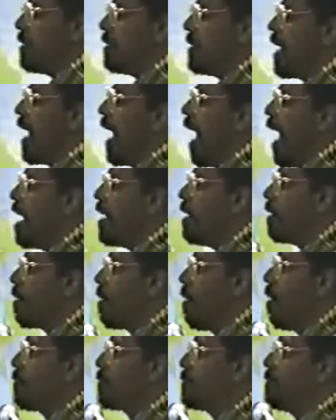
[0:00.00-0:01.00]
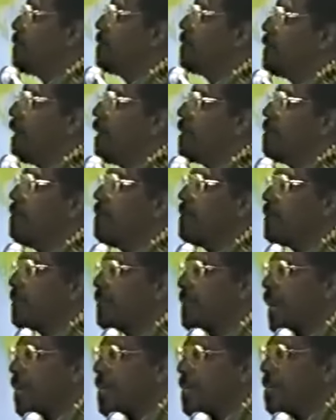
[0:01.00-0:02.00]
Isn't there a higher cause when you say
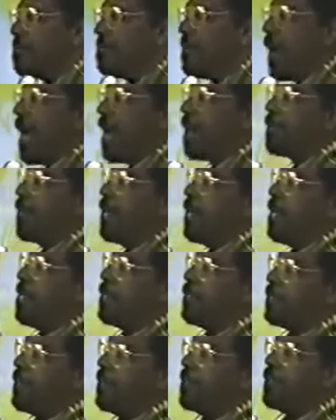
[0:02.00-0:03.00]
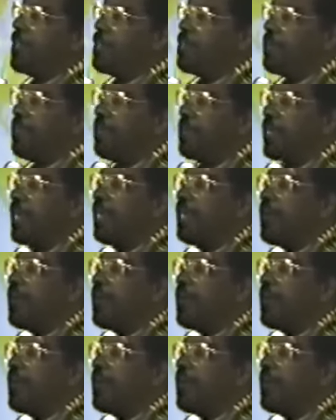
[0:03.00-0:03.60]
you're studying math so that you